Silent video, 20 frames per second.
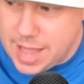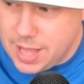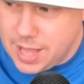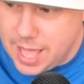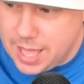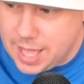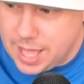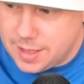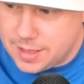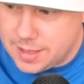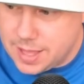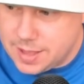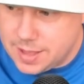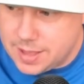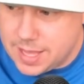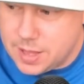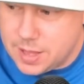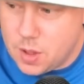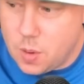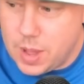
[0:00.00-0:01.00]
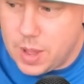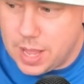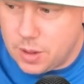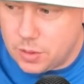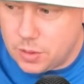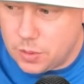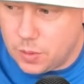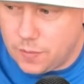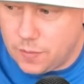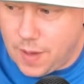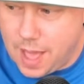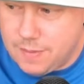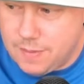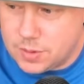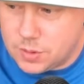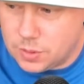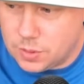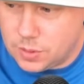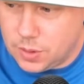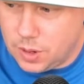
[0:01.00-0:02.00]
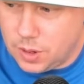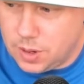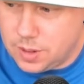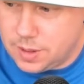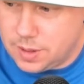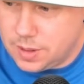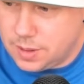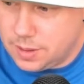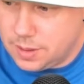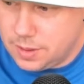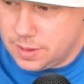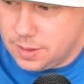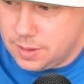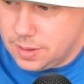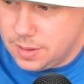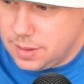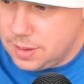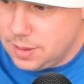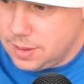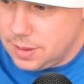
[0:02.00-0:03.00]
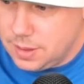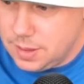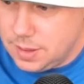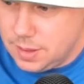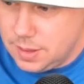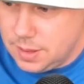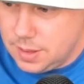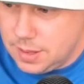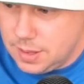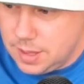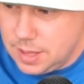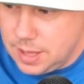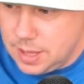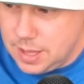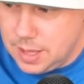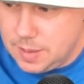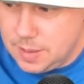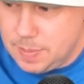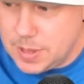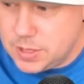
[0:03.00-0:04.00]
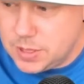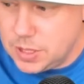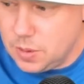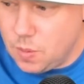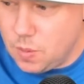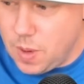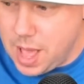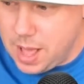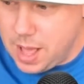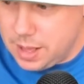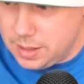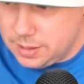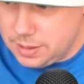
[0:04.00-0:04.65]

against Cincy, no hitter through 5 2/3. He's pitching well.